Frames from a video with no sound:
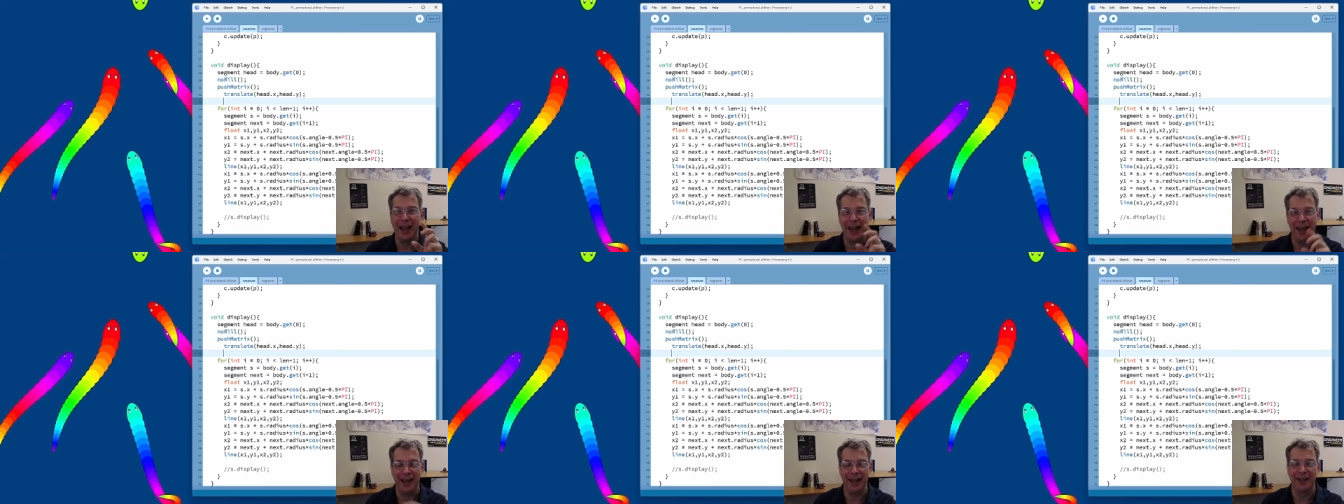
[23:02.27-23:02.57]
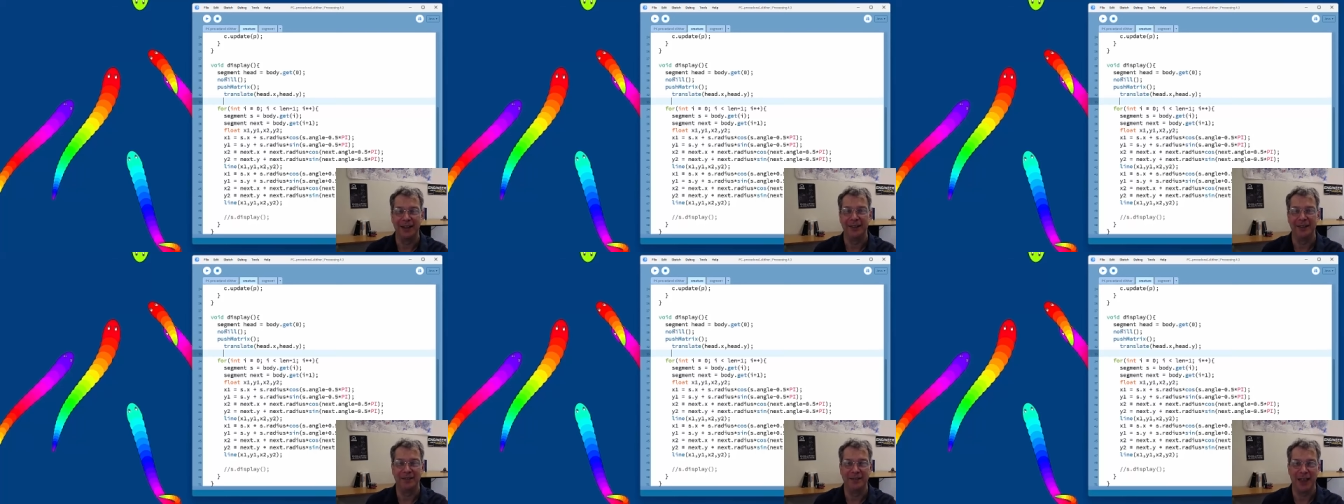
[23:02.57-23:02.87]

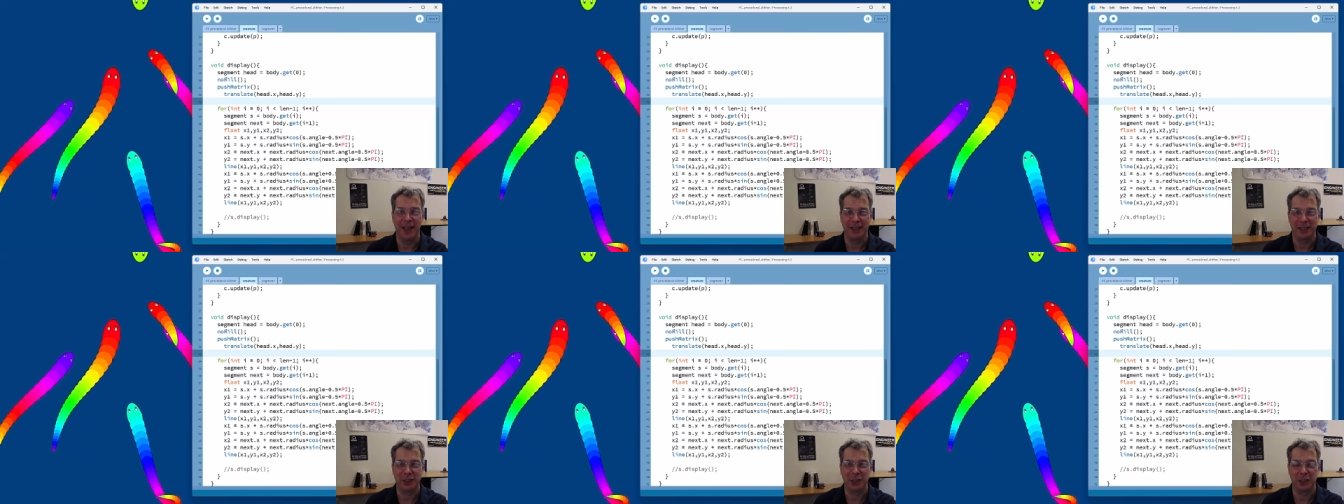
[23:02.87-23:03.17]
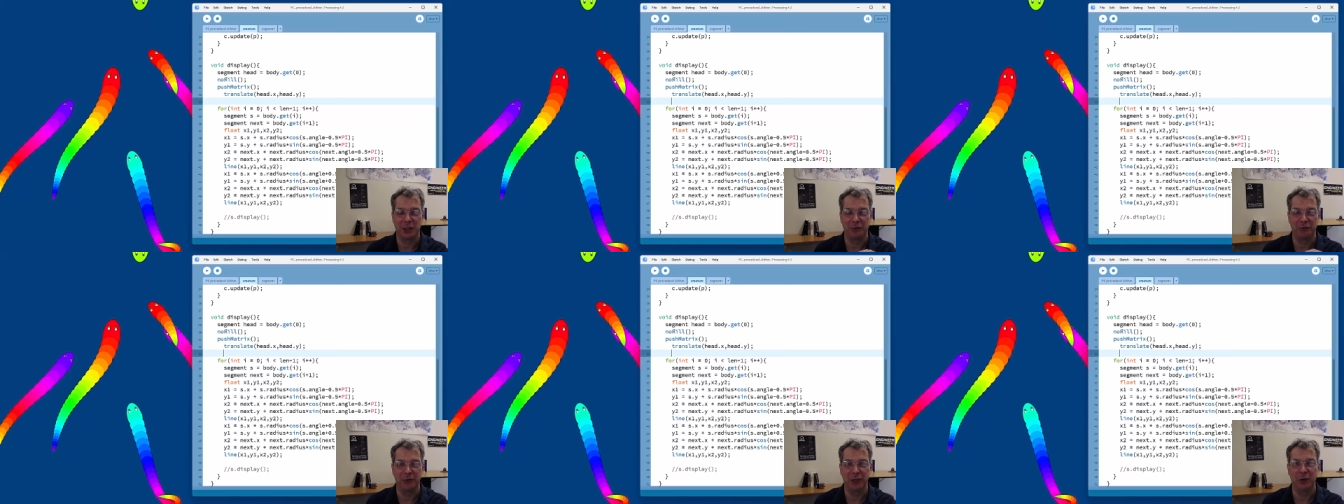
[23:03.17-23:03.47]
And that's
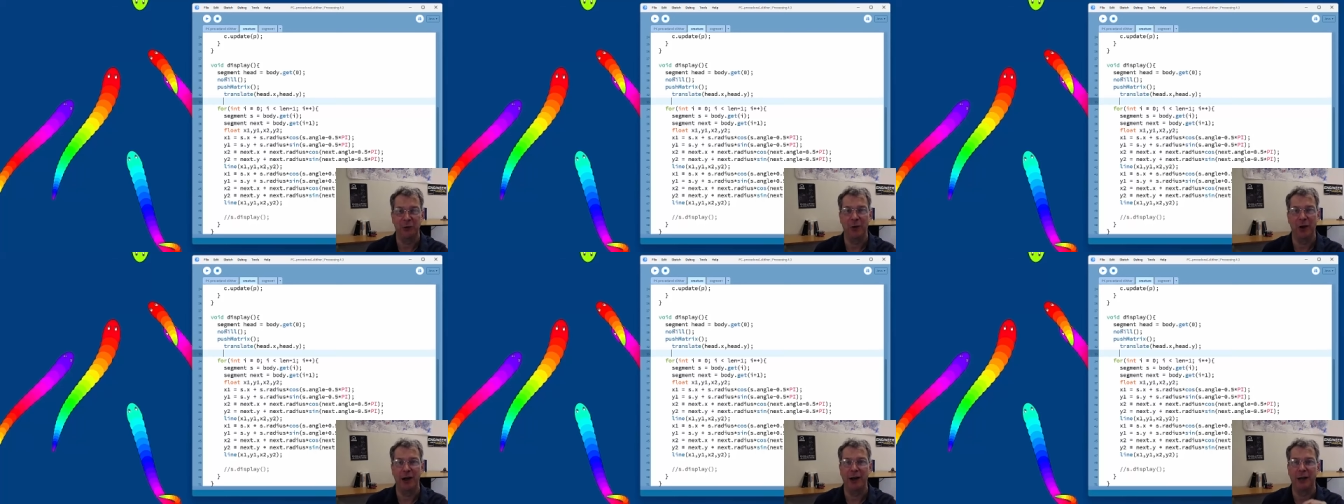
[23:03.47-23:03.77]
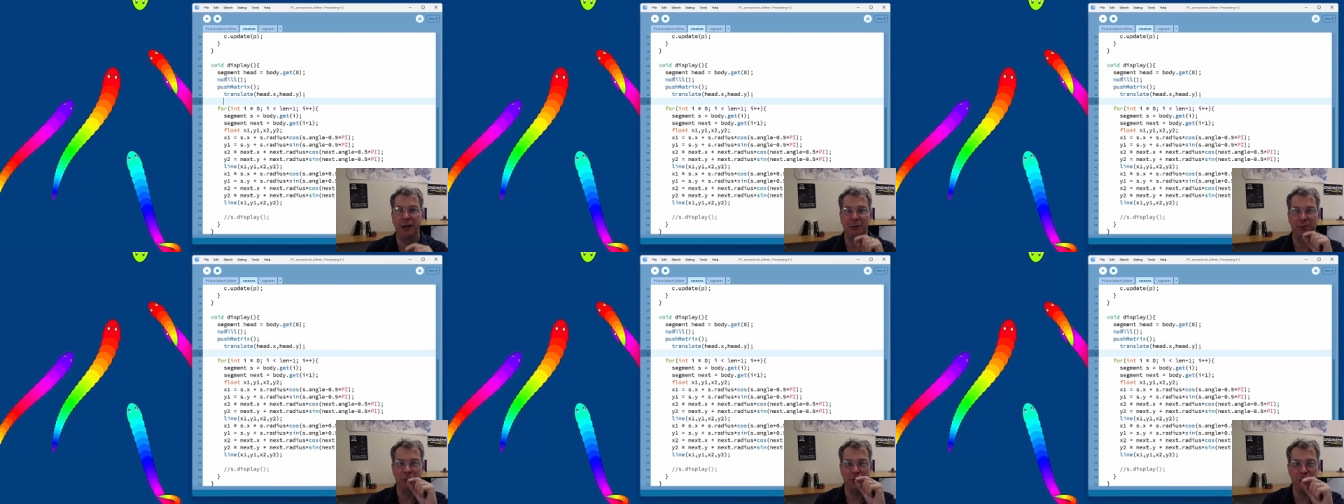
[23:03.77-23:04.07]
going to
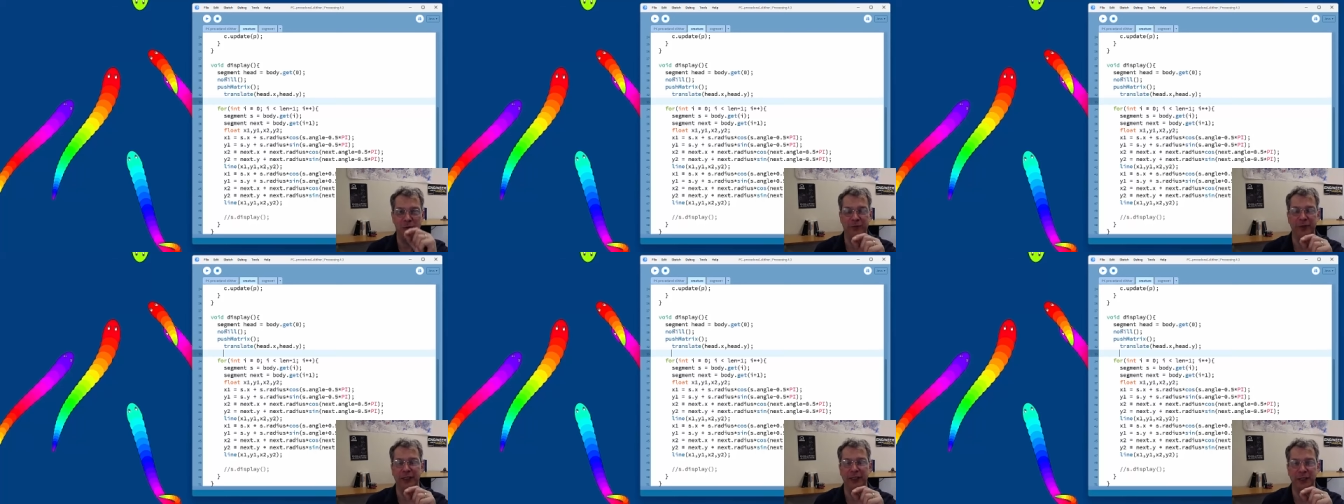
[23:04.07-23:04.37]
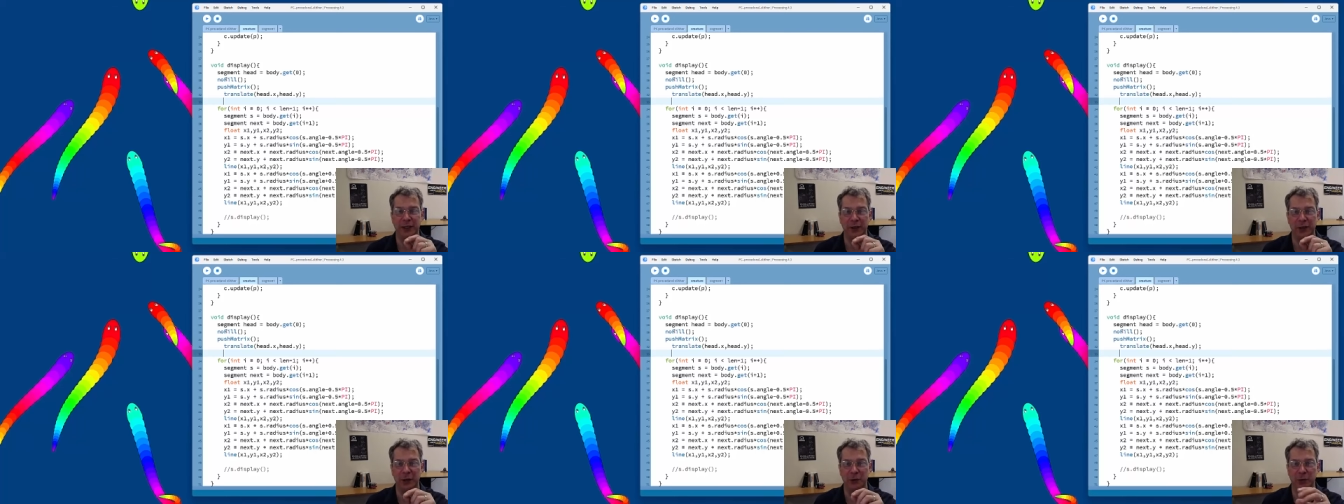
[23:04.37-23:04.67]
require moving
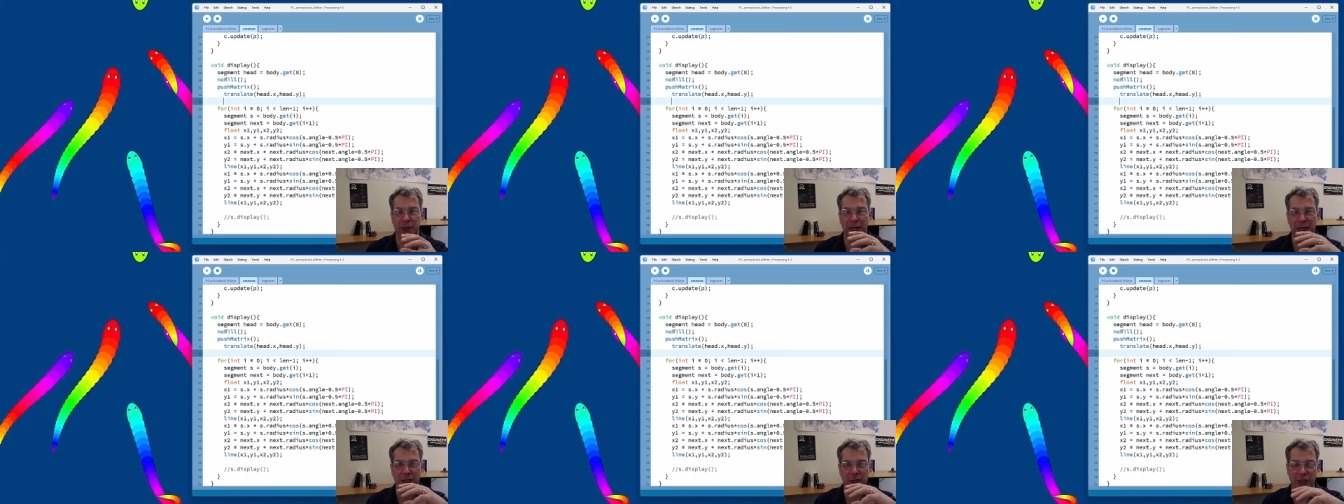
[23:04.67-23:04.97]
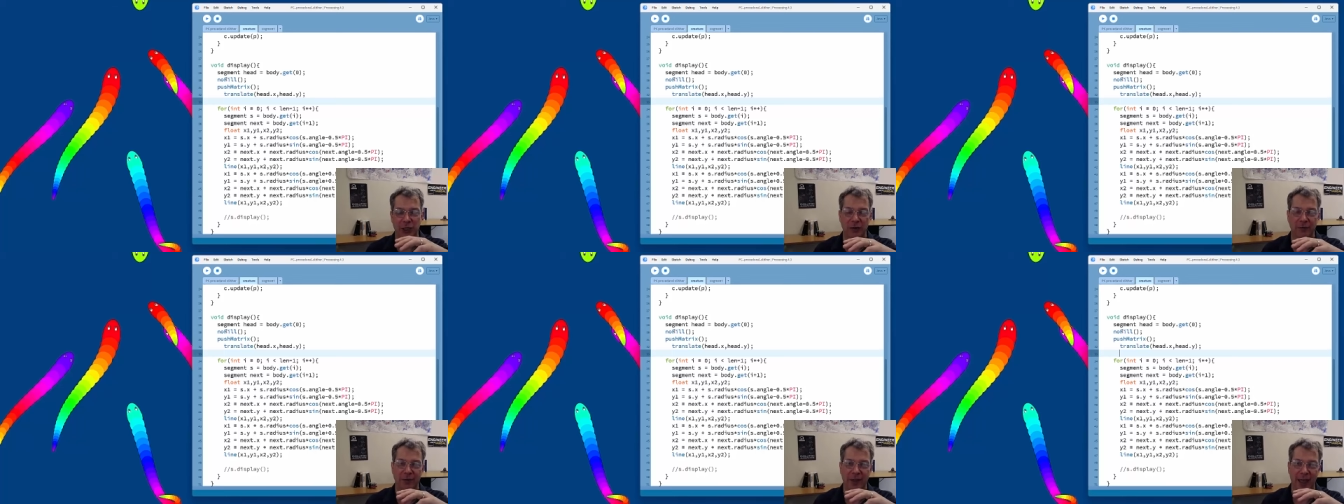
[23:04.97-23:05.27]
to the
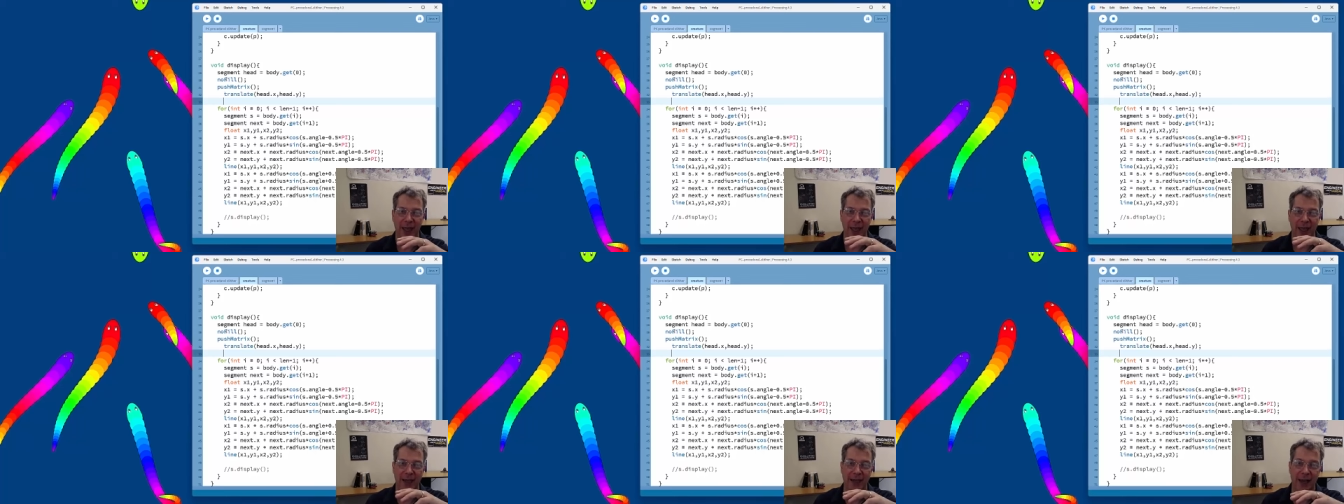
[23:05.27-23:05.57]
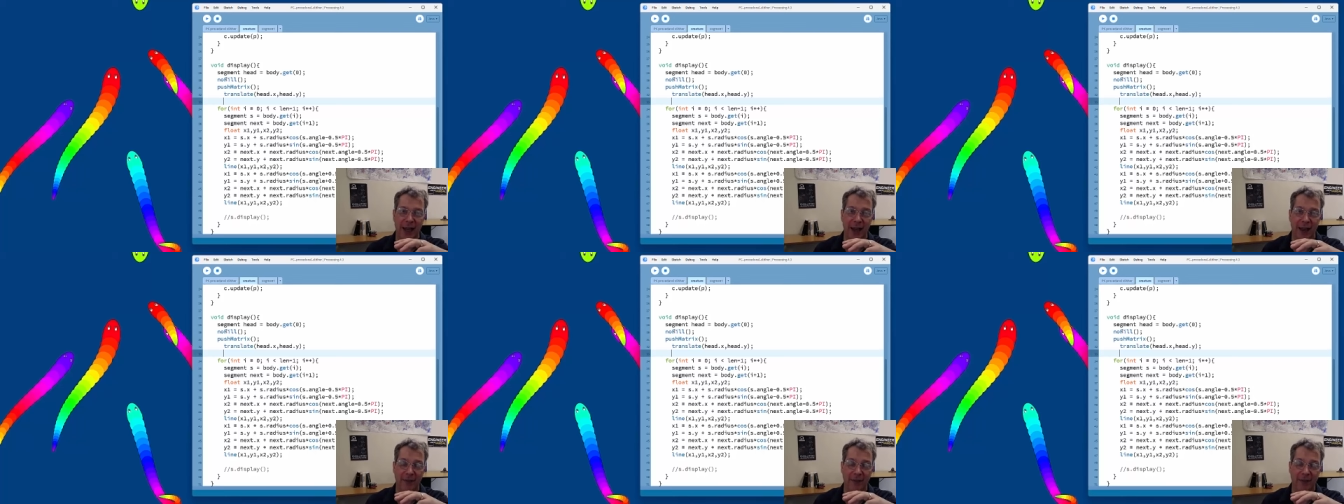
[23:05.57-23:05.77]
location of the head